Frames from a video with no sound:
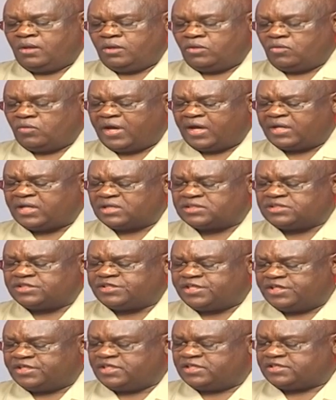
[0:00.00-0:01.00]
Uganda's
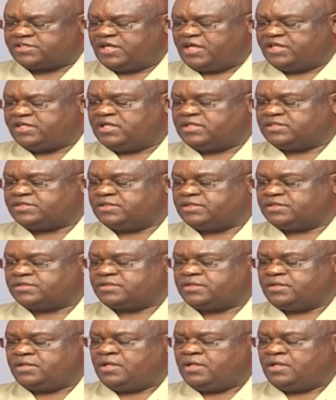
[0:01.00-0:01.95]
intelligence agencies